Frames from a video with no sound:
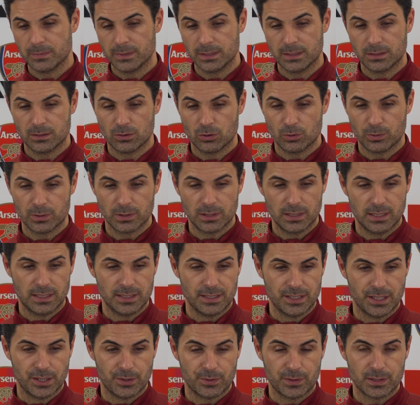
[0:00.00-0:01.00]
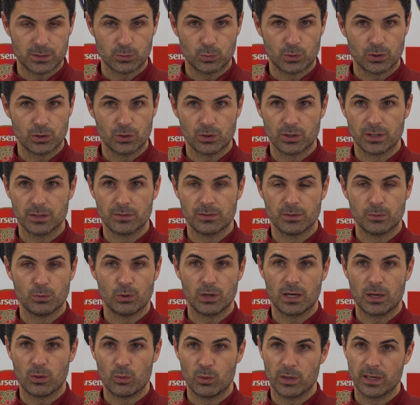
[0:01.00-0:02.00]
It's obviously the areas where you give the
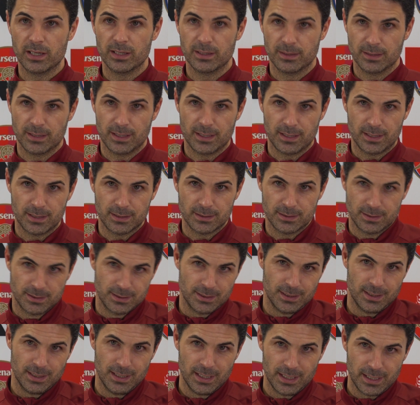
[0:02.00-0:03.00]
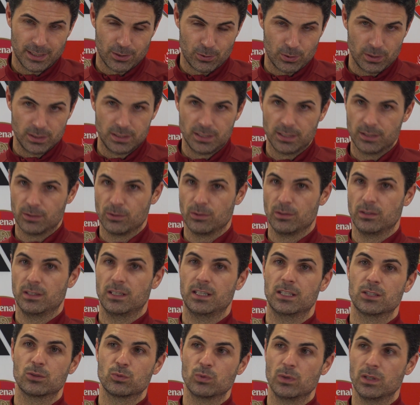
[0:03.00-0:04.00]
ball away that are critical
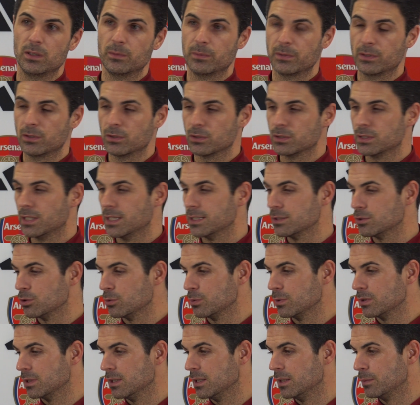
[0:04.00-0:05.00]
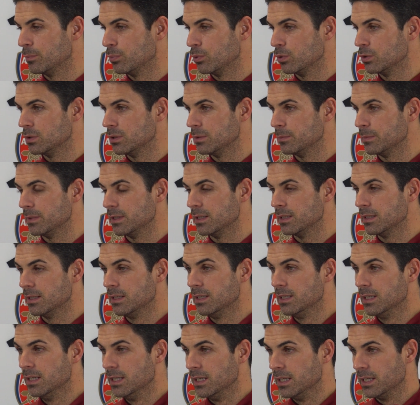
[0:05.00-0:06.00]
as well, because that obviously puts them
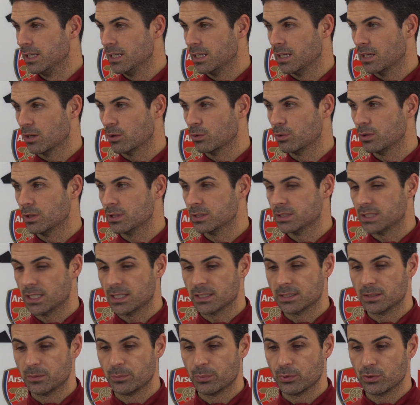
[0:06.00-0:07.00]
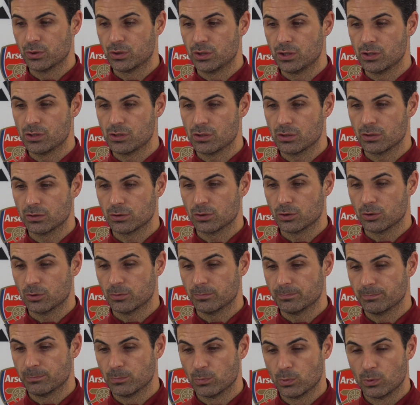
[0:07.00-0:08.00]
in a good starting position. So
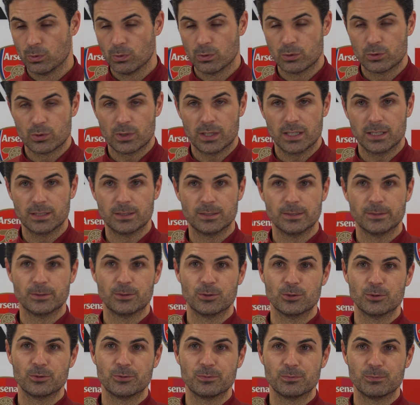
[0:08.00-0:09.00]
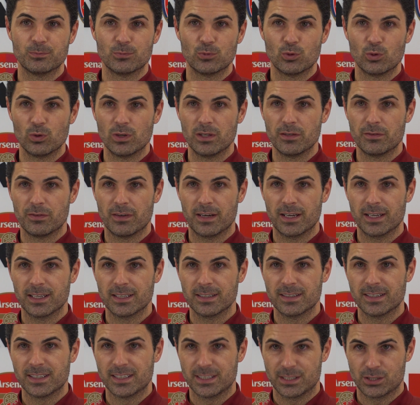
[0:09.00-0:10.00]
we'll try to nullify
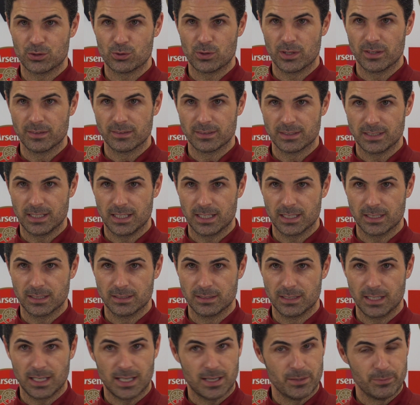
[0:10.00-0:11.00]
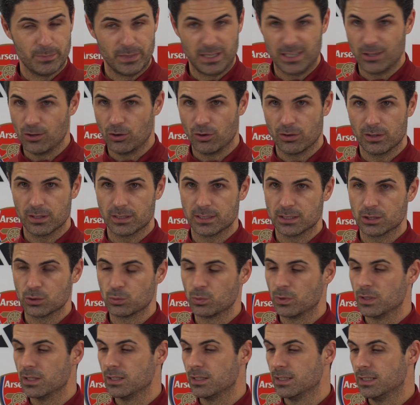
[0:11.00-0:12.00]
their strengths, like they have many others as
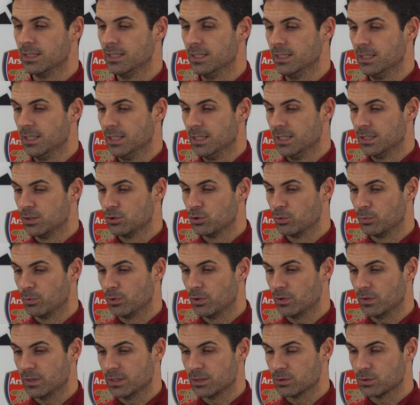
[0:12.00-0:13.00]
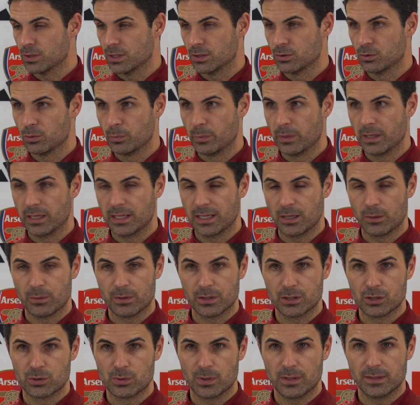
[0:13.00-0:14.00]
well, tomorrow, and try to play in
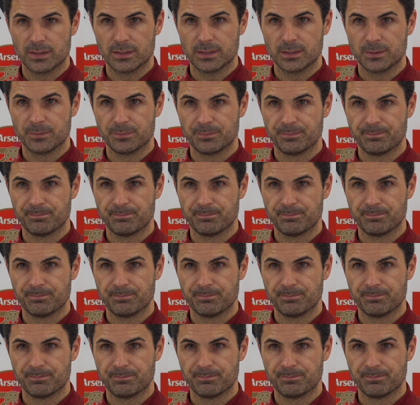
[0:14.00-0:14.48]
our strengths.